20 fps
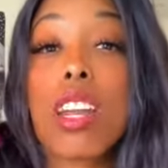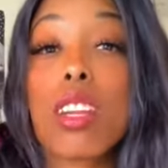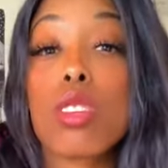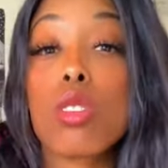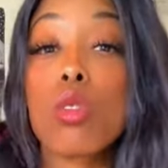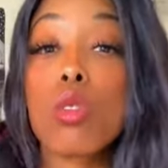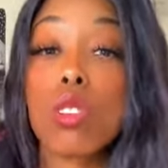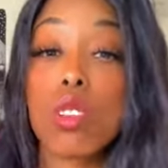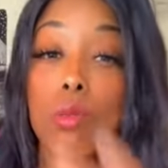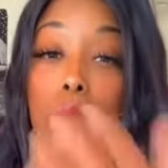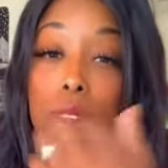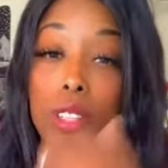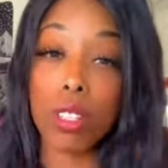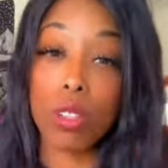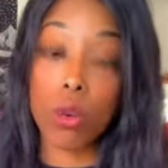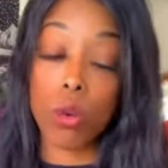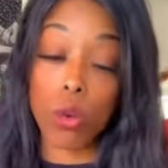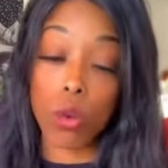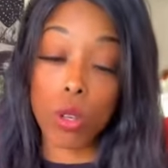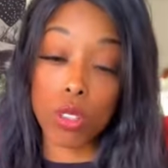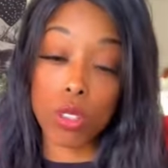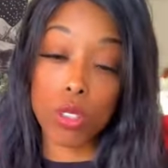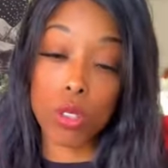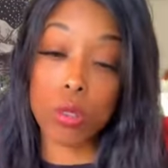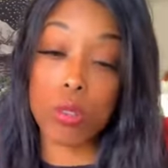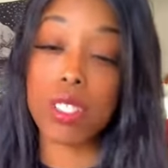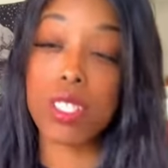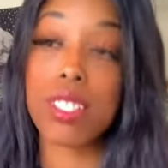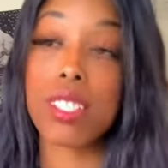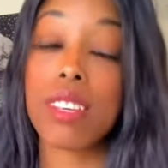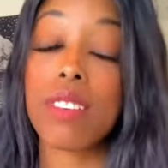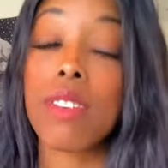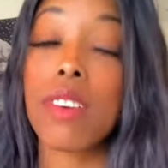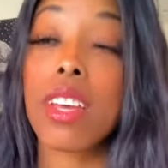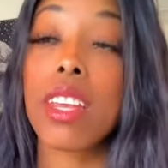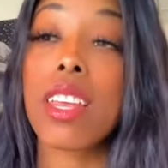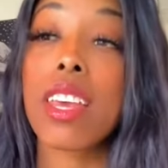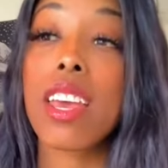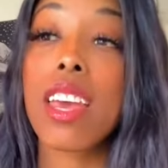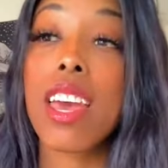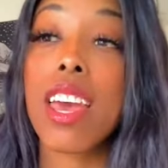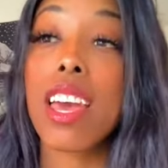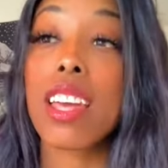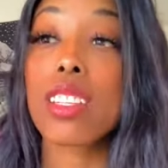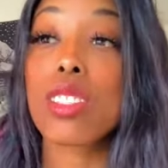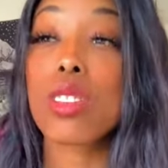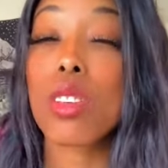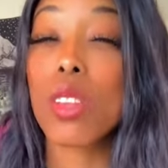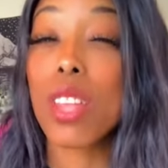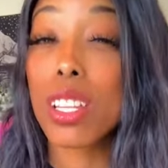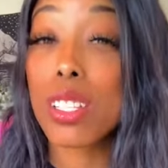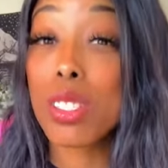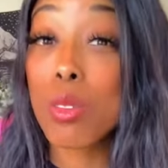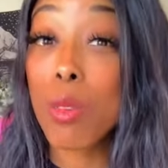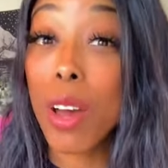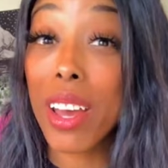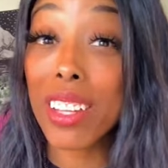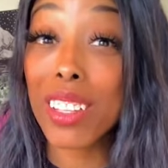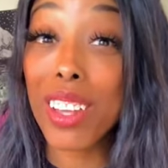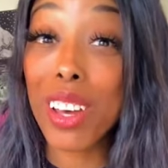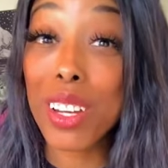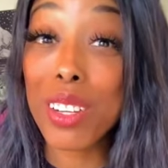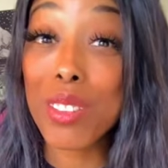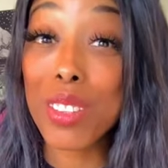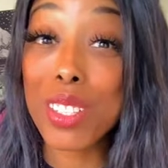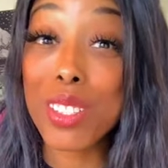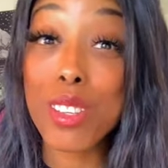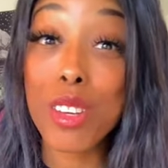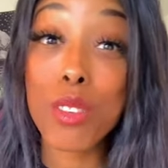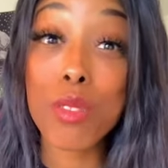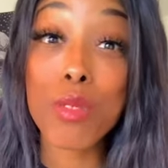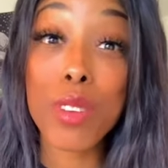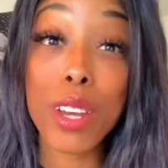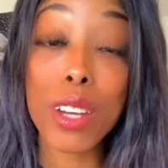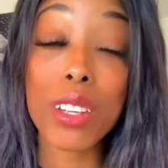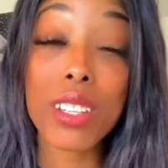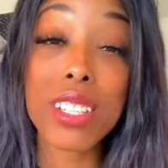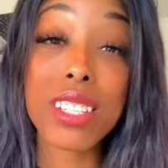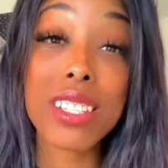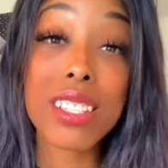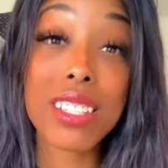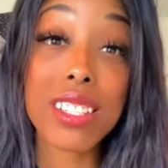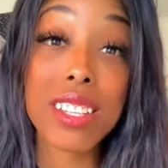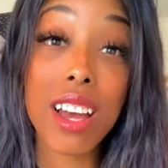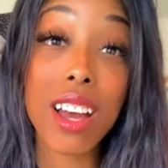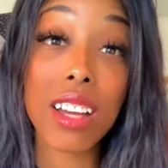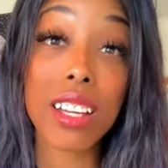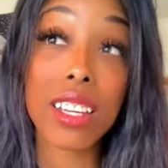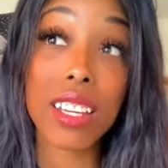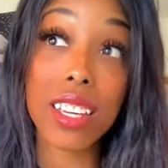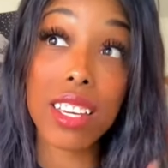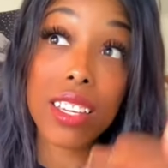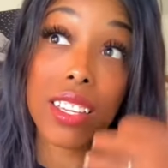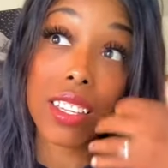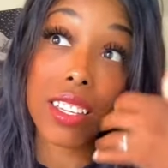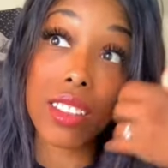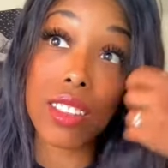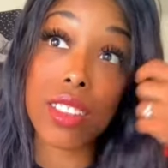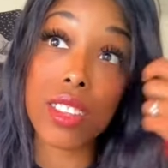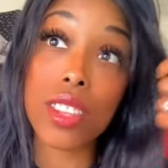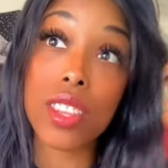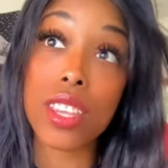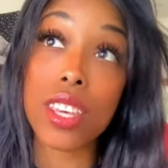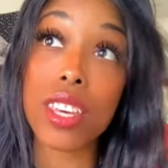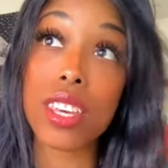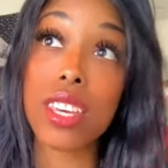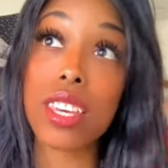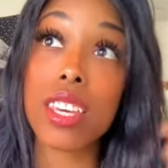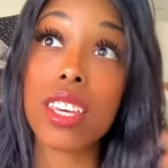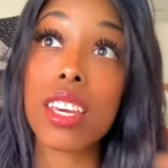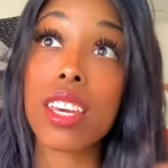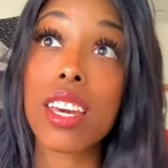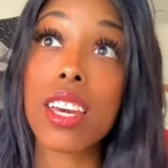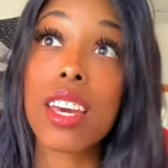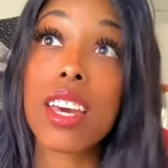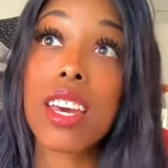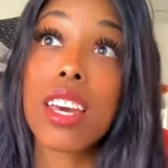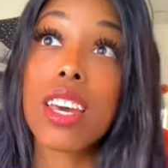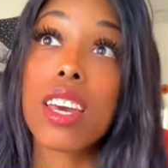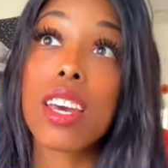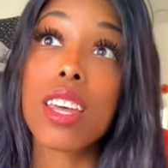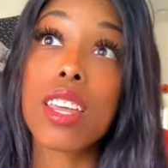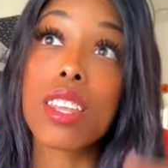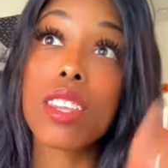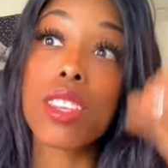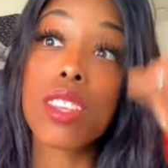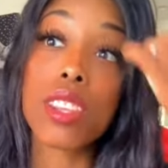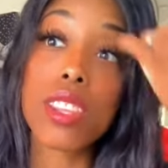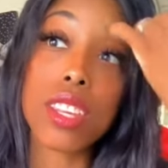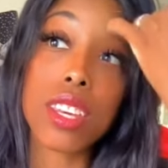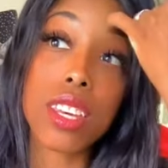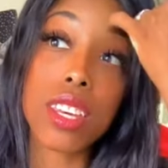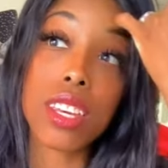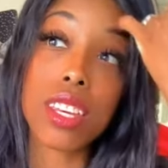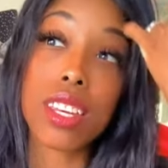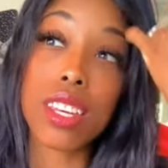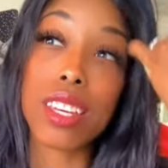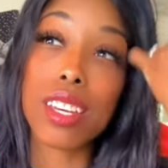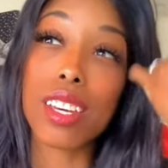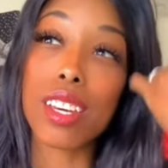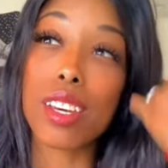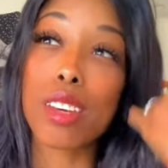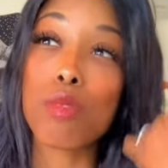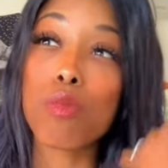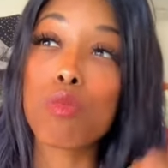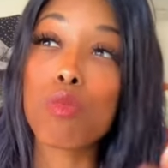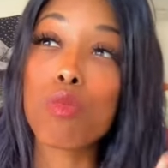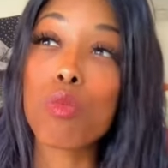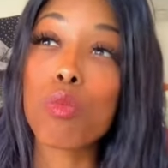got to do something in order to receive it. And so that's why a lot of us are very stuck in the